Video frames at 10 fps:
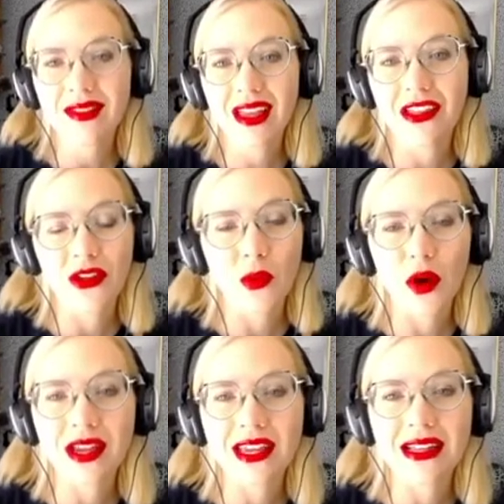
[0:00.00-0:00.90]
and then
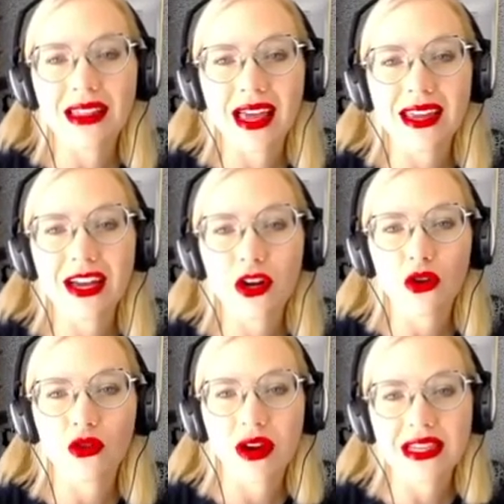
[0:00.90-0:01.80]
working like
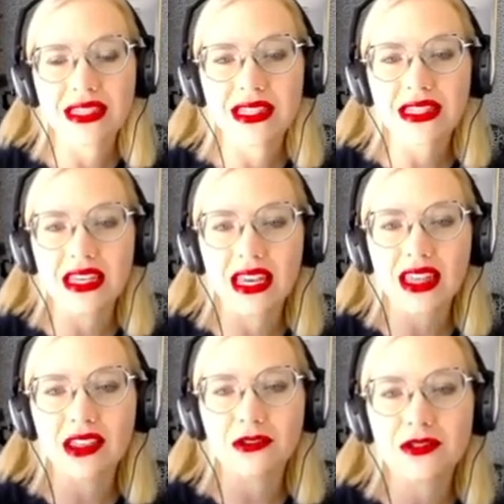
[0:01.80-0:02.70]
crazy to
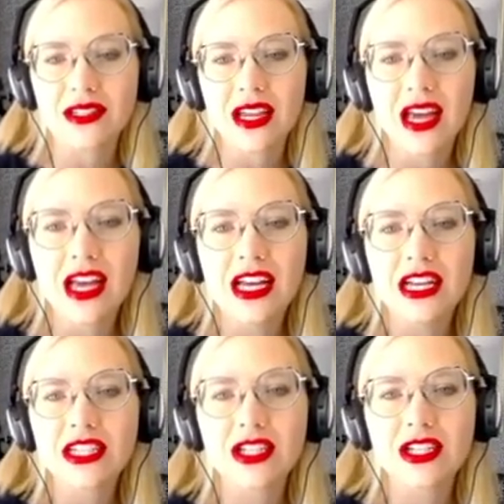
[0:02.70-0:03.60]
get those
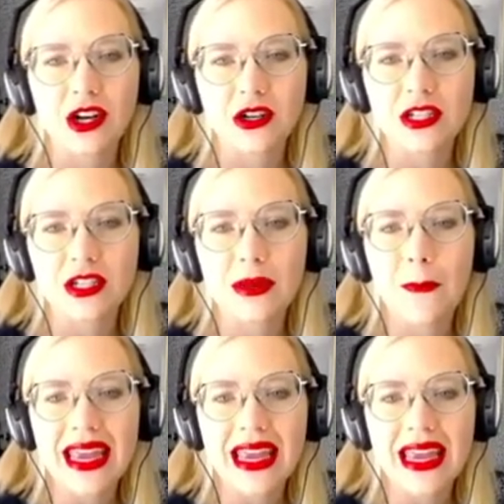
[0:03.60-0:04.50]
suckers
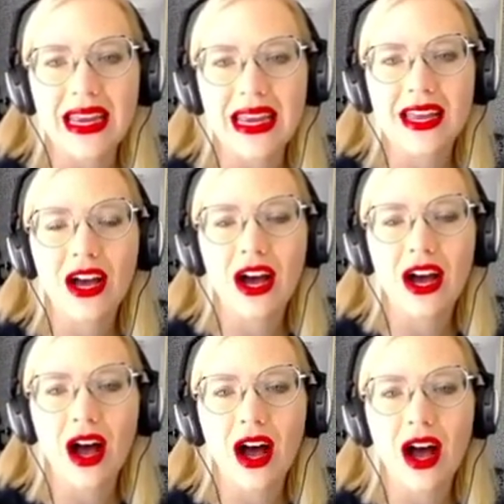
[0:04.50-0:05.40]
paid
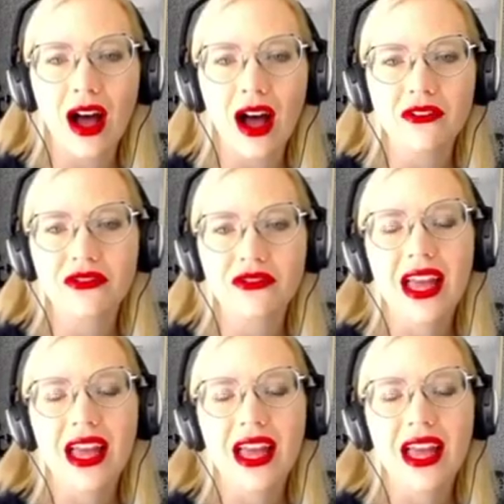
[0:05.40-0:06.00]
off.